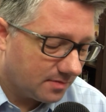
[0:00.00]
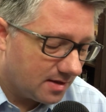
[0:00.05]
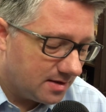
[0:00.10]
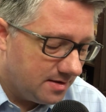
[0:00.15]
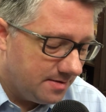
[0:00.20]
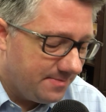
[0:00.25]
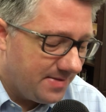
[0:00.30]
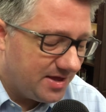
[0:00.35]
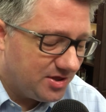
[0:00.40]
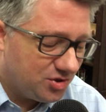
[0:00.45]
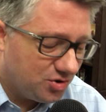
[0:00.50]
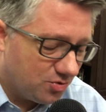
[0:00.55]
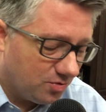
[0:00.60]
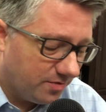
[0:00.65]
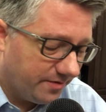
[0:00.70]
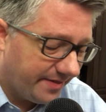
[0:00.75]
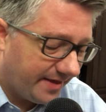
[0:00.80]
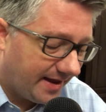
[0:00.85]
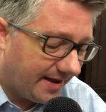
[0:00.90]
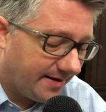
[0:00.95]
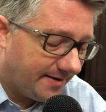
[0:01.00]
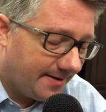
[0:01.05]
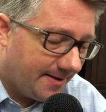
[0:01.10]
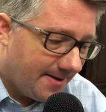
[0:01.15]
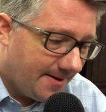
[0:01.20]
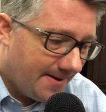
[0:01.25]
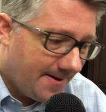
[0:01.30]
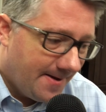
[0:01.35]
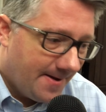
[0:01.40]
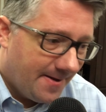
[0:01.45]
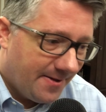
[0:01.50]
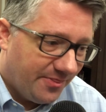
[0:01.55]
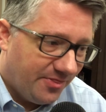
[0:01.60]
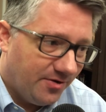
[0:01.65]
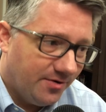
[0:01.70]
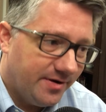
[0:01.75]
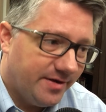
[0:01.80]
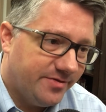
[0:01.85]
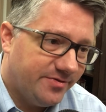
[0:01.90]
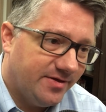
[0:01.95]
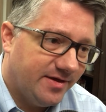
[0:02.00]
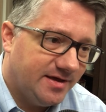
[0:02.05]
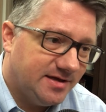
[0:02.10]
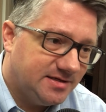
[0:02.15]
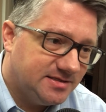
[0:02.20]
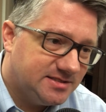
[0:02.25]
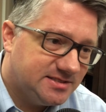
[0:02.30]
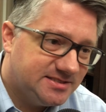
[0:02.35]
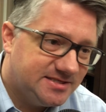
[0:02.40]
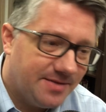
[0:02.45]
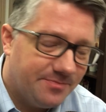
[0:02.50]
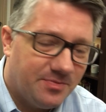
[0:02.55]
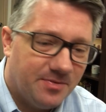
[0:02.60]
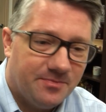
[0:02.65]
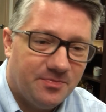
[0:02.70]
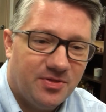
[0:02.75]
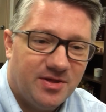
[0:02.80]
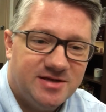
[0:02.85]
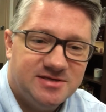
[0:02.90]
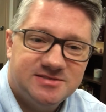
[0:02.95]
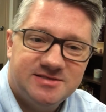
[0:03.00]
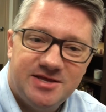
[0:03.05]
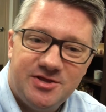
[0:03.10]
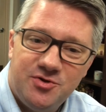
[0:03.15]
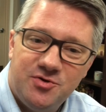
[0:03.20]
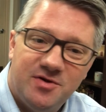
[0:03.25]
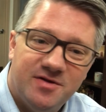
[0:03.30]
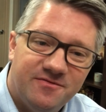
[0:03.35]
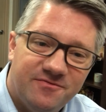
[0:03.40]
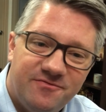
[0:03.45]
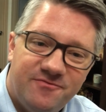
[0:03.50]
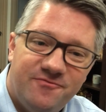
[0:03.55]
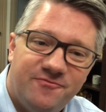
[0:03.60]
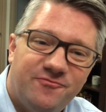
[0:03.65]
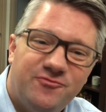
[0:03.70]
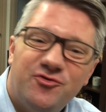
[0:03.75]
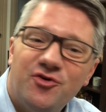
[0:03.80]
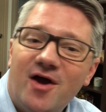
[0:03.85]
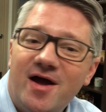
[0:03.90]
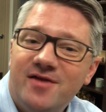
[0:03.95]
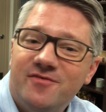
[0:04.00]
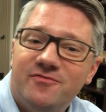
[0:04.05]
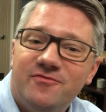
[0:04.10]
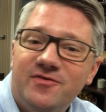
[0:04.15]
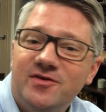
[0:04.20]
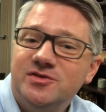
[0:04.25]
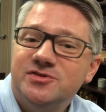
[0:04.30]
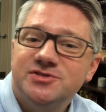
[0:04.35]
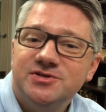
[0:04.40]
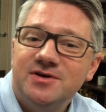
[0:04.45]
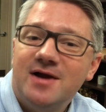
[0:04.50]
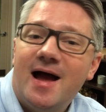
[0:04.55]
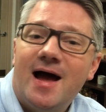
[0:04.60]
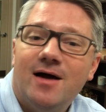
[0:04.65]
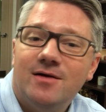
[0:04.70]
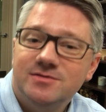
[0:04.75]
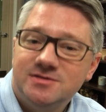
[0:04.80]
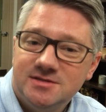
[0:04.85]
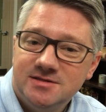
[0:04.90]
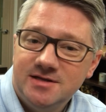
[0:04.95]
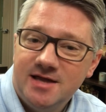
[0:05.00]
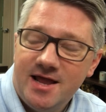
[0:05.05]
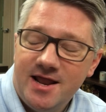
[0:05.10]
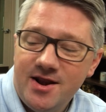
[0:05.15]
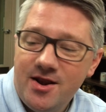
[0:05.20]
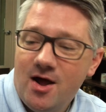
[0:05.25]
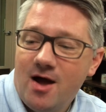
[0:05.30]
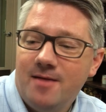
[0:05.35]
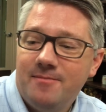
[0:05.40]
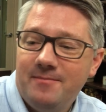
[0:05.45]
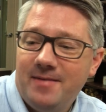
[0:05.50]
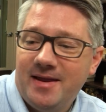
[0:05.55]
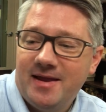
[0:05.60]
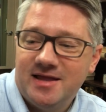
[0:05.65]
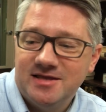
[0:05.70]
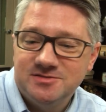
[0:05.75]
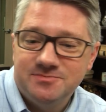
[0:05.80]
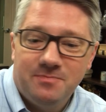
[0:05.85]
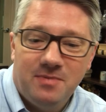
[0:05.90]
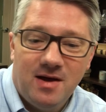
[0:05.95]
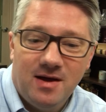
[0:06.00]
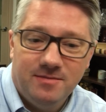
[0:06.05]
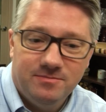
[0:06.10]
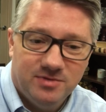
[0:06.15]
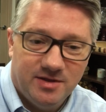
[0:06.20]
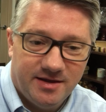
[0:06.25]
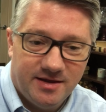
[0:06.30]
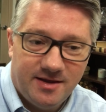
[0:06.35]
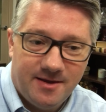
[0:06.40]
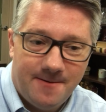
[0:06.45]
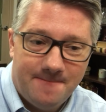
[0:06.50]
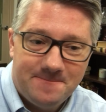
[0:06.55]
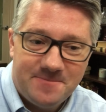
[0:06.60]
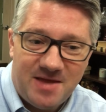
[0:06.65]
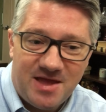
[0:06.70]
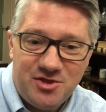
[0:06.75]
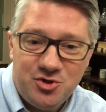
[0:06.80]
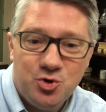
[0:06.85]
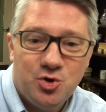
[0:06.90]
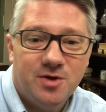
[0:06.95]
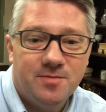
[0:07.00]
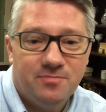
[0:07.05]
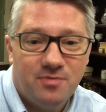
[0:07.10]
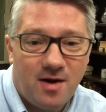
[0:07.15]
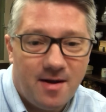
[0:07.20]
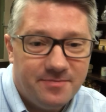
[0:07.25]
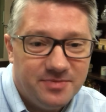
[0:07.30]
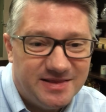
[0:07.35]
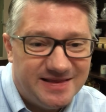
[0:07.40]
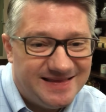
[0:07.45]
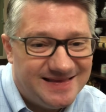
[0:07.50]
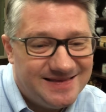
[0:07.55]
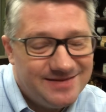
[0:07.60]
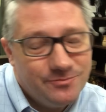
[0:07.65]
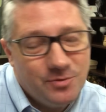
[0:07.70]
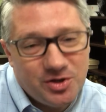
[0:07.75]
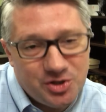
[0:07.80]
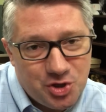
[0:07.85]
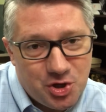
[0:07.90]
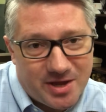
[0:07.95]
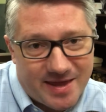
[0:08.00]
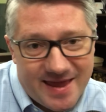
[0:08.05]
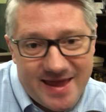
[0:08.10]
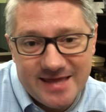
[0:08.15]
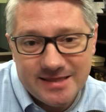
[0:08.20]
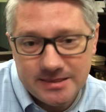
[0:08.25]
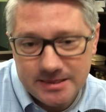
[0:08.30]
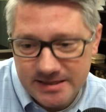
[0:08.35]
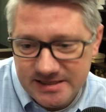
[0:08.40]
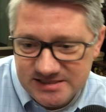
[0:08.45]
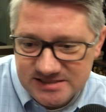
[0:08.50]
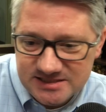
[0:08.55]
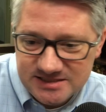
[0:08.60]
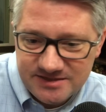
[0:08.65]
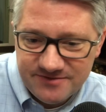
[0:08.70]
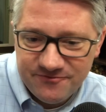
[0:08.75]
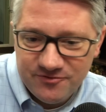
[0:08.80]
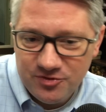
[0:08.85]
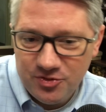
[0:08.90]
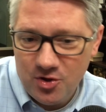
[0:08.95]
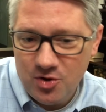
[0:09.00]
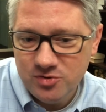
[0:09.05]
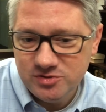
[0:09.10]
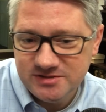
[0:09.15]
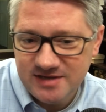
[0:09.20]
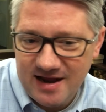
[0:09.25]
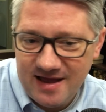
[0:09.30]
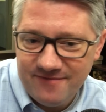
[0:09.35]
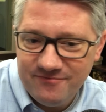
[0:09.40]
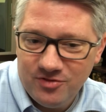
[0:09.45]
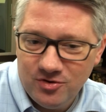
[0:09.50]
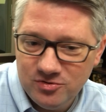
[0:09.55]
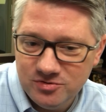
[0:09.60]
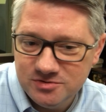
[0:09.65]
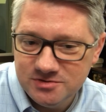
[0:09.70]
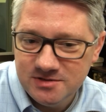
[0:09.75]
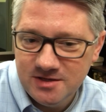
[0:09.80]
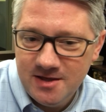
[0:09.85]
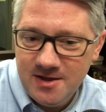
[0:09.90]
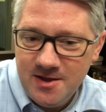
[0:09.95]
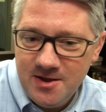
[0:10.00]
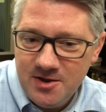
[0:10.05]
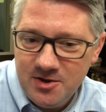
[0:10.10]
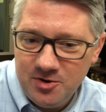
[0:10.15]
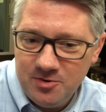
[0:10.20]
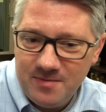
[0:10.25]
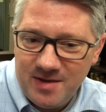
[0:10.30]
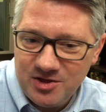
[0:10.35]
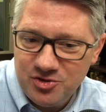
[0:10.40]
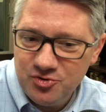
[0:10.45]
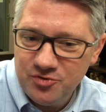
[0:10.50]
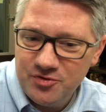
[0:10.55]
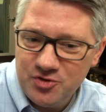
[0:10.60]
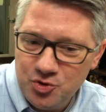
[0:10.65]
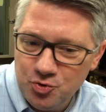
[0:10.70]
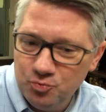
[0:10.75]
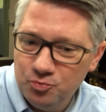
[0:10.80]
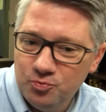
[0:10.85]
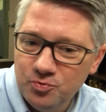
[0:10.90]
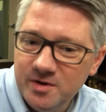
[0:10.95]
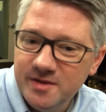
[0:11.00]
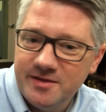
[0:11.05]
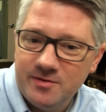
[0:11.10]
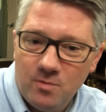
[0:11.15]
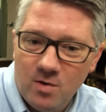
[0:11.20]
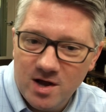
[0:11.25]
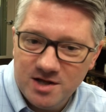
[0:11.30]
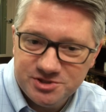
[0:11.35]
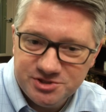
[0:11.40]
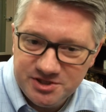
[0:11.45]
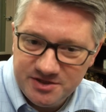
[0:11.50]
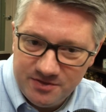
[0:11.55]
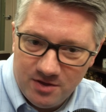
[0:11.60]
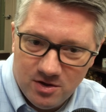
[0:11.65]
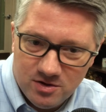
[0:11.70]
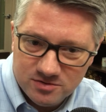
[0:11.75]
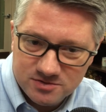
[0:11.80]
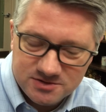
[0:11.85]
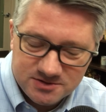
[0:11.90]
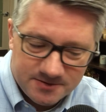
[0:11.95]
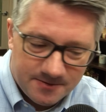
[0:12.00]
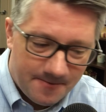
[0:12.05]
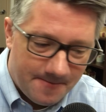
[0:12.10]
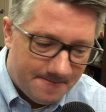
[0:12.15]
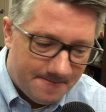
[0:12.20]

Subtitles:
to make sure that there is a separate place that you can try to filter out and not make as public. And you can you can listen for those and have those, make sure that you're really watching those,